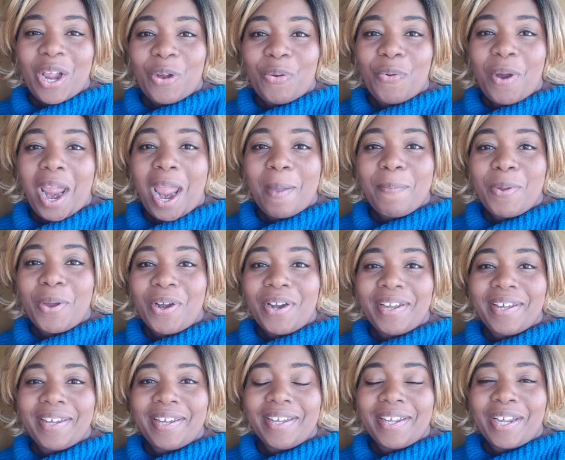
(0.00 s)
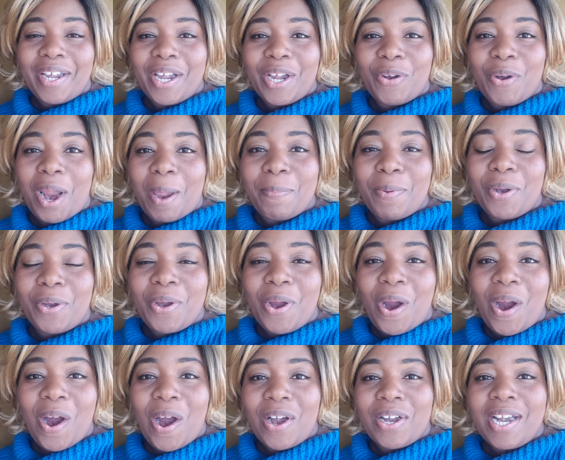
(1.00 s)
Grab your hook, grab your
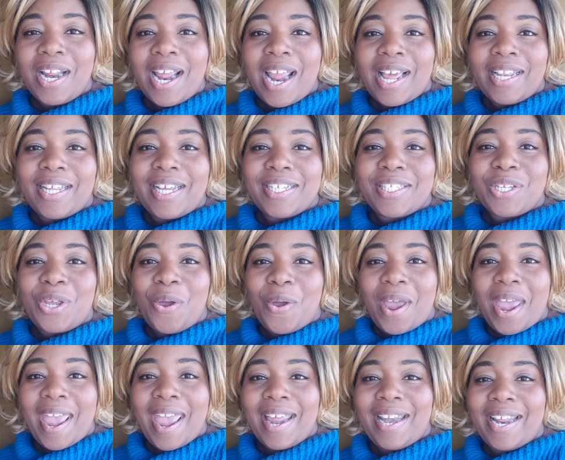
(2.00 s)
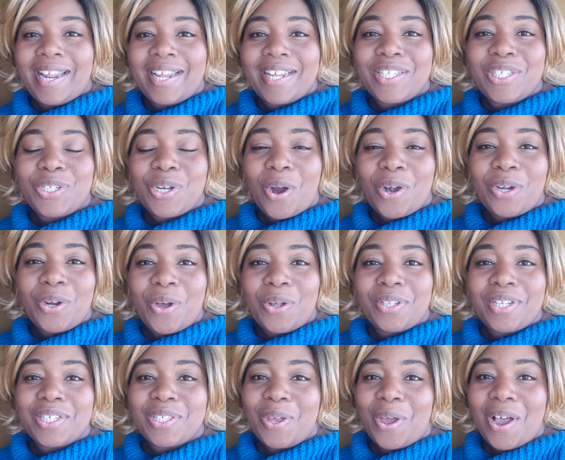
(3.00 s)
yarn. Let's go ahead and get started on
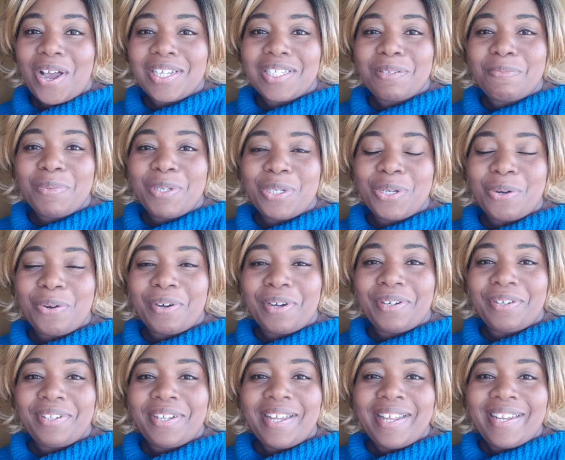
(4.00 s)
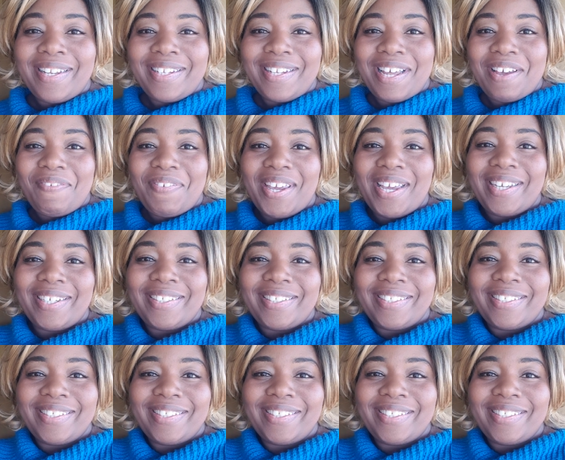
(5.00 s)
this awesome tutorial. Love ya.